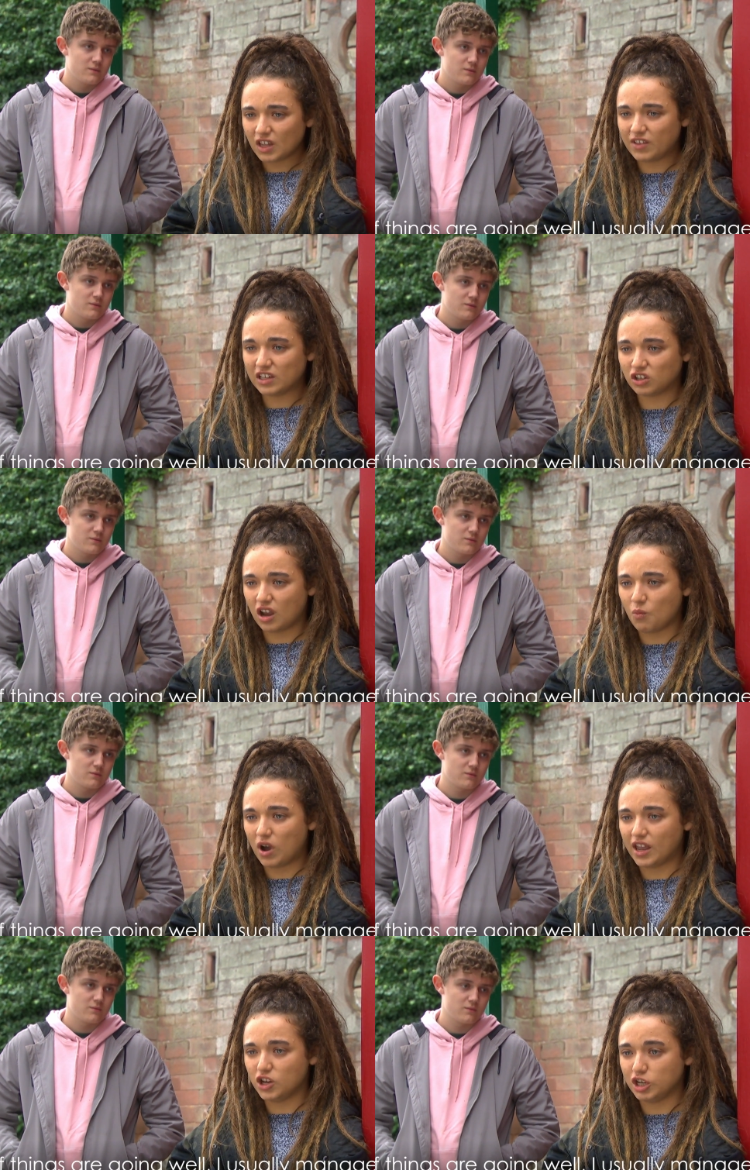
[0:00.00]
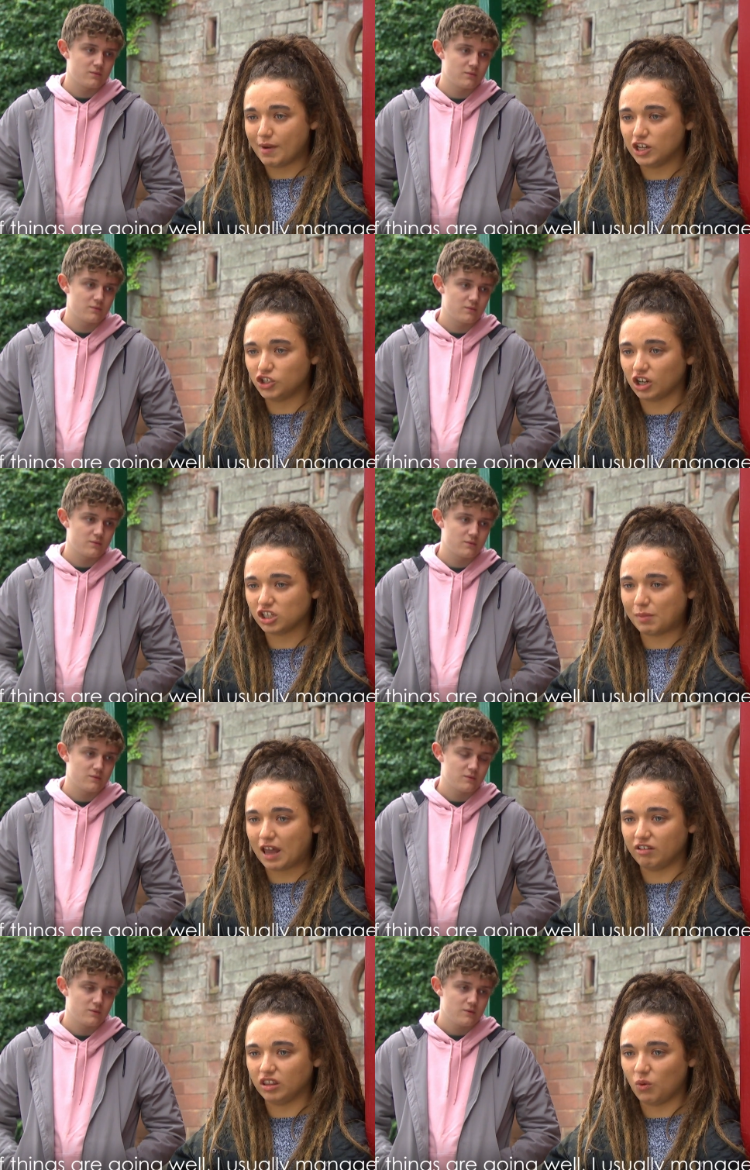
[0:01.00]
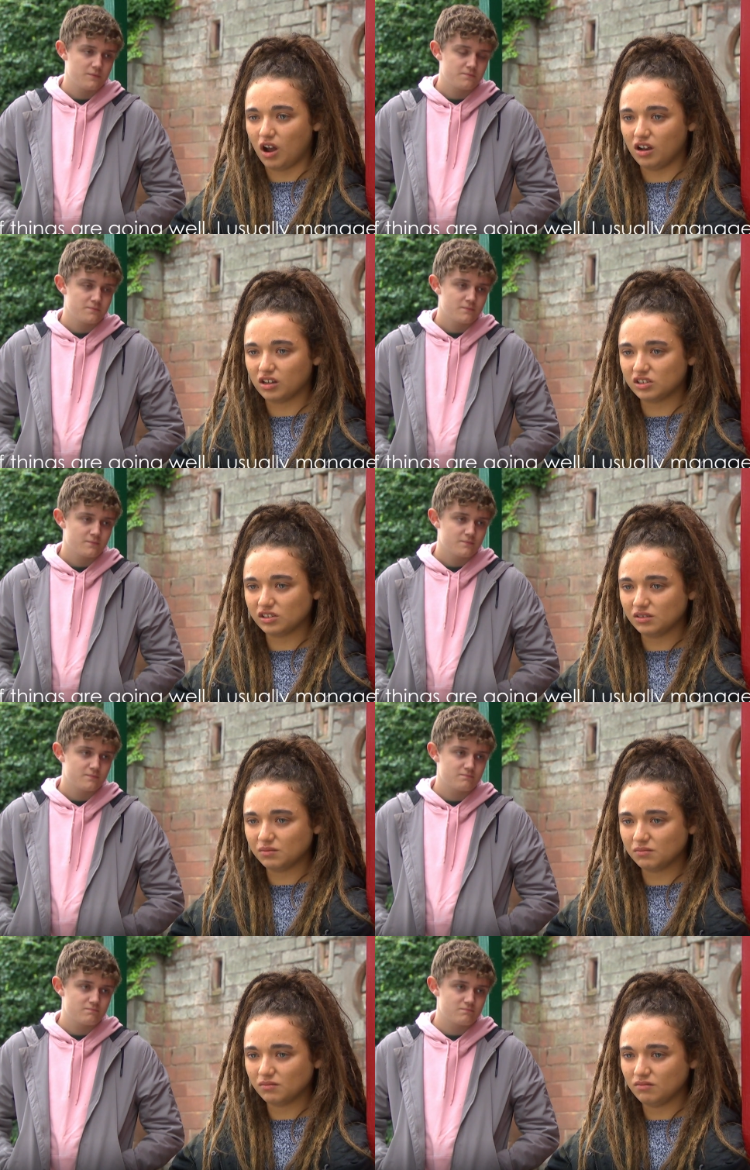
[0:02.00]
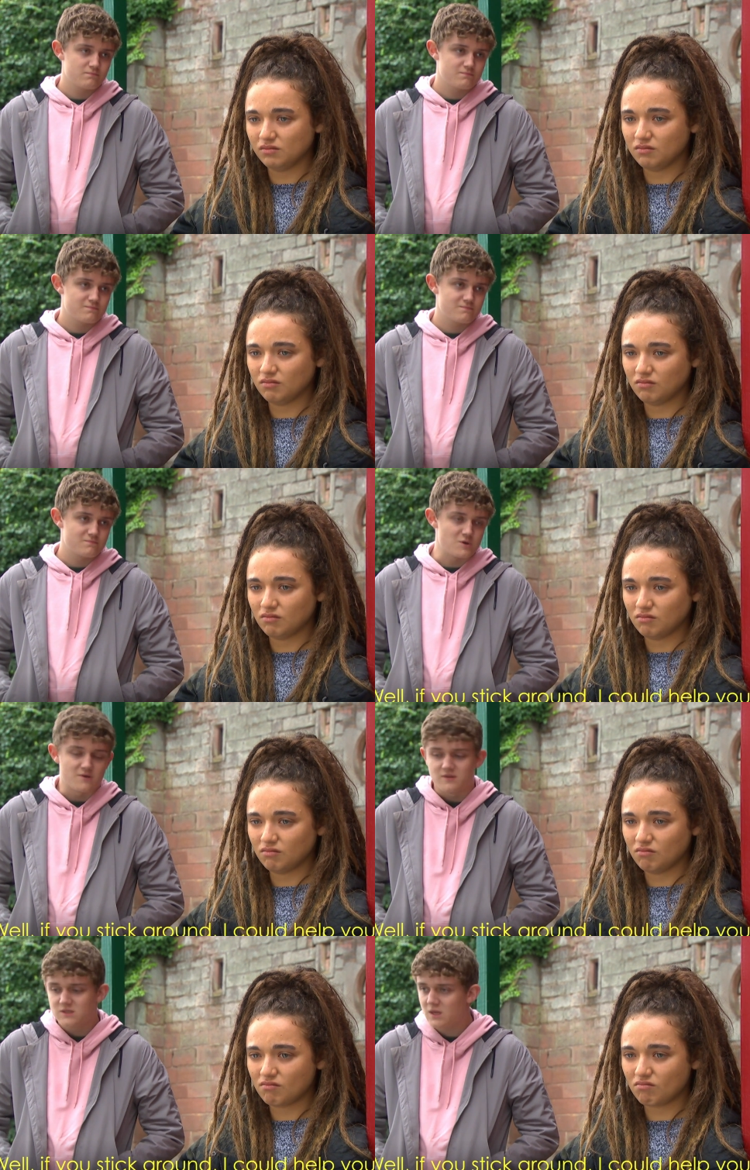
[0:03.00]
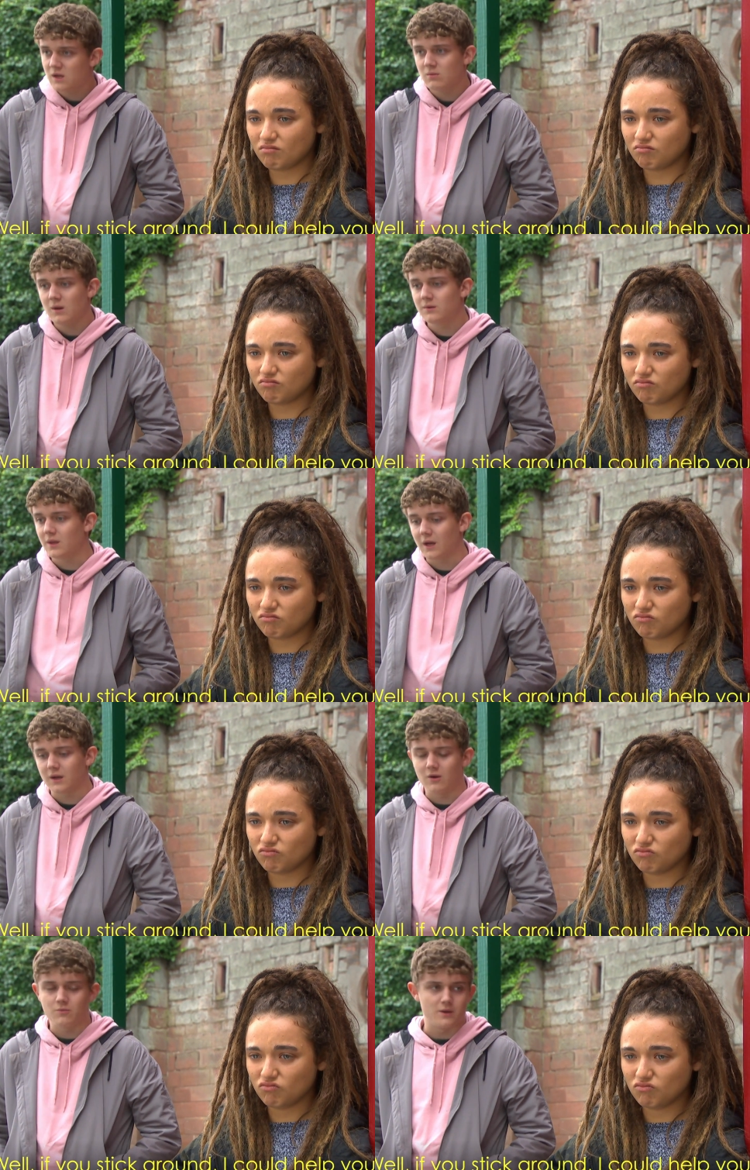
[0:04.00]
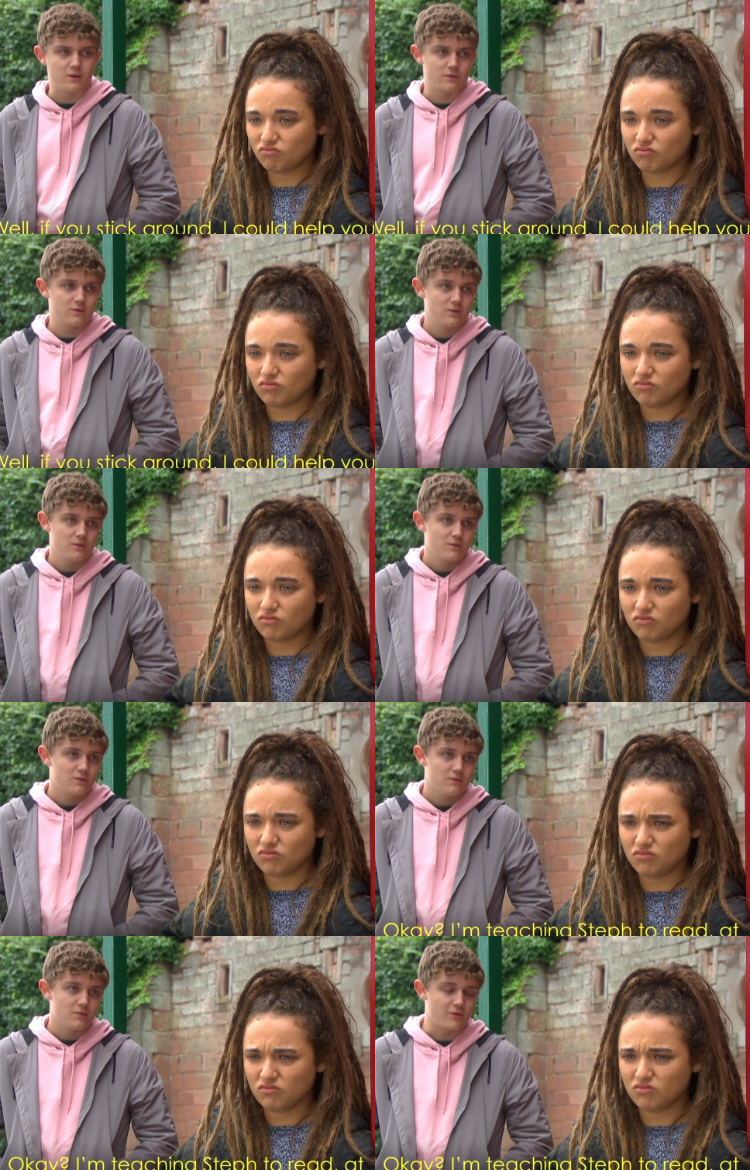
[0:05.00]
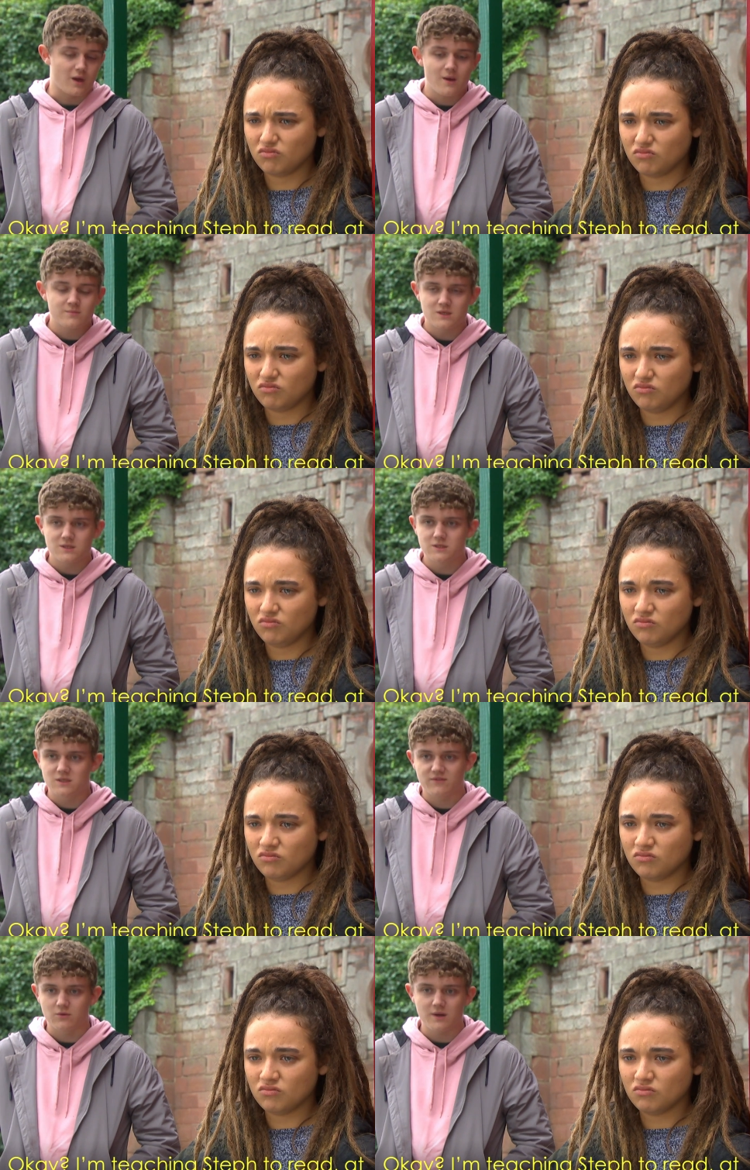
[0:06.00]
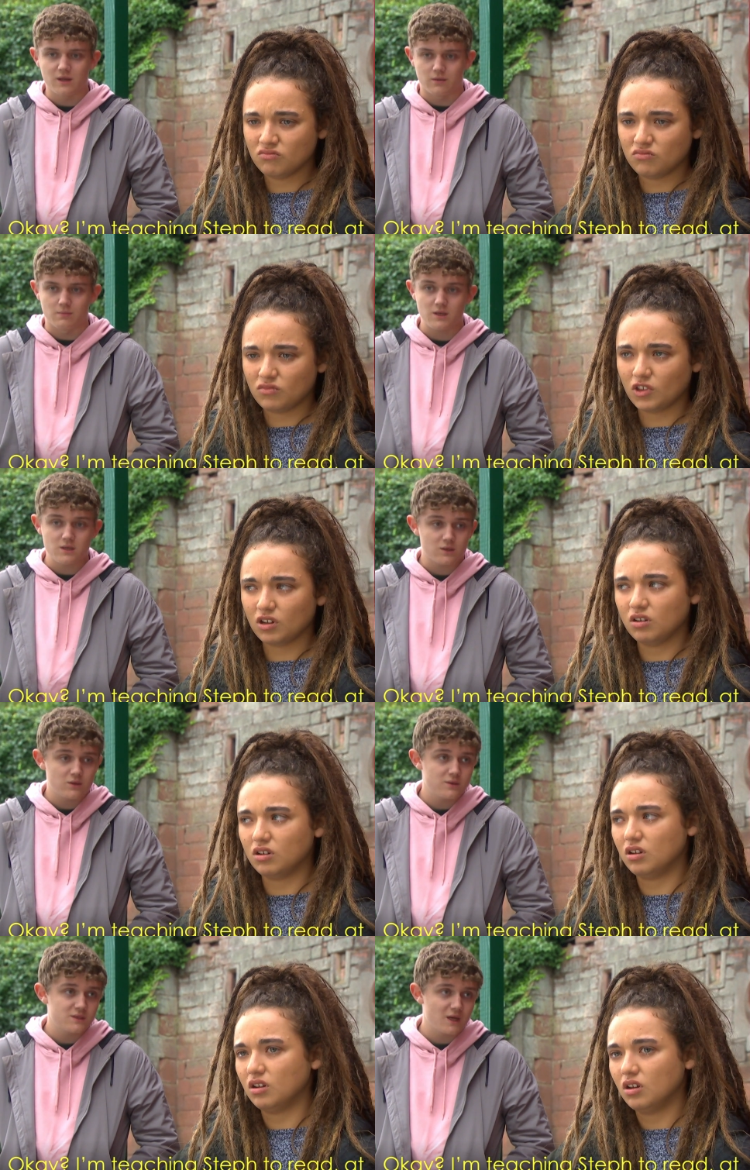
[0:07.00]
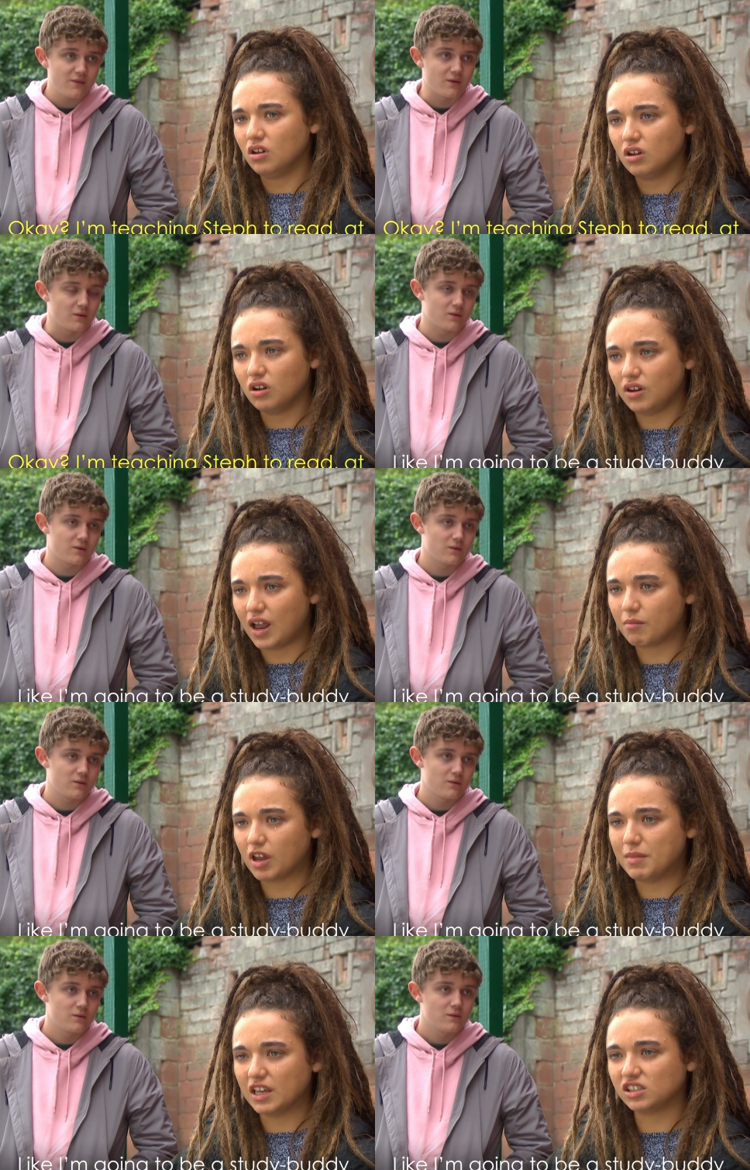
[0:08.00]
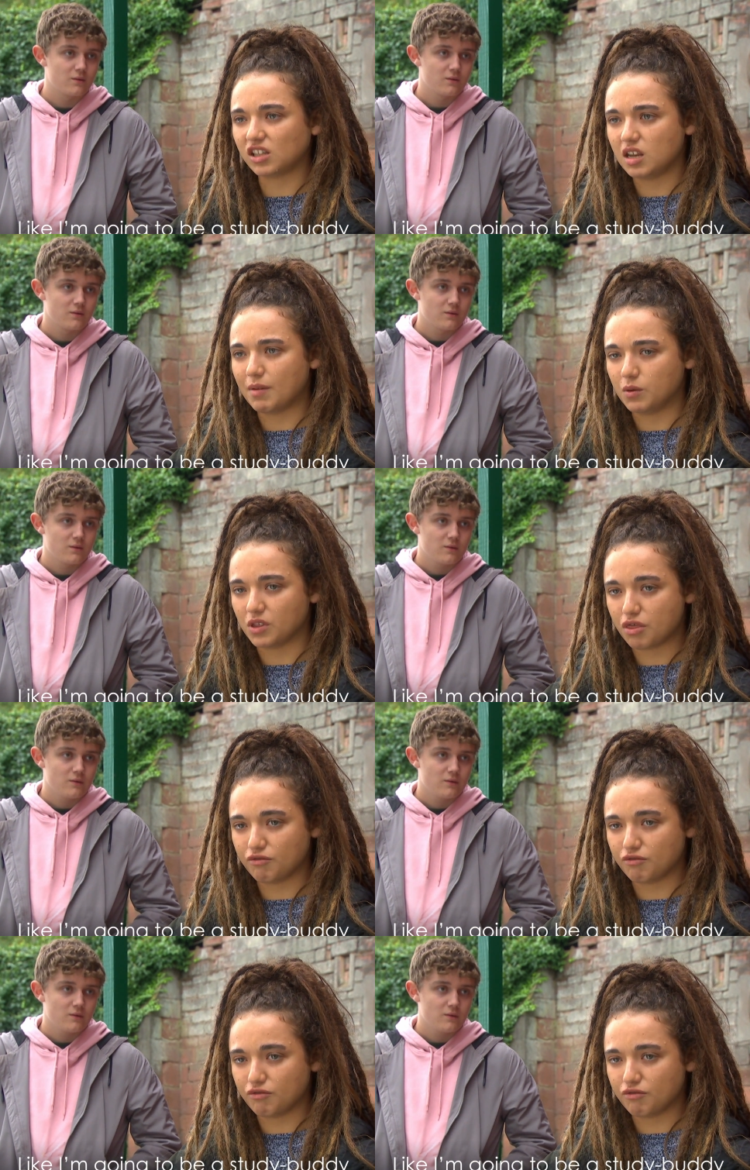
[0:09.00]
Speaker 1: Things are going well, I usually manage to chuck a spanner in the works.
Speaker 2: If you stick around, I could help you. Okay, I'm teaching Steph to read at the minute. You can do it together.
Speaker 1: Well, like I'm going to be a study buddy with a